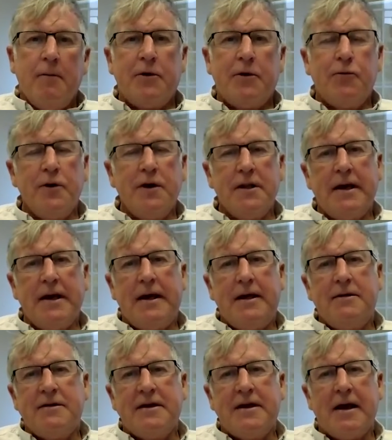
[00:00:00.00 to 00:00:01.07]
But
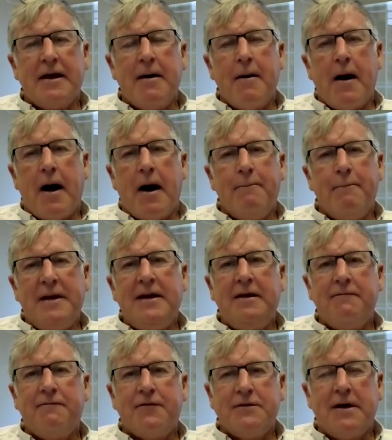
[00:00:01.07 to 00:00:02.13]
really, to get a
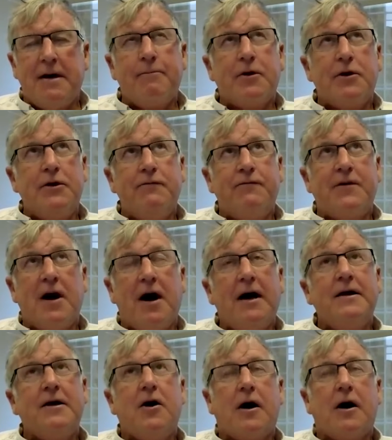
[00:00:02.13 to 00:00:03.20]
meaningful number, you've
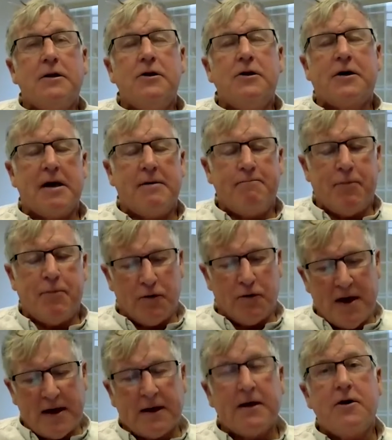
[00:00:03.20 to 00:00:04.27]
kind of got to look at
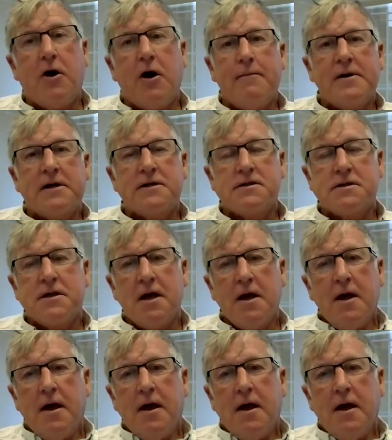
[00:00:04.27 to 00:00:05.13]
both economics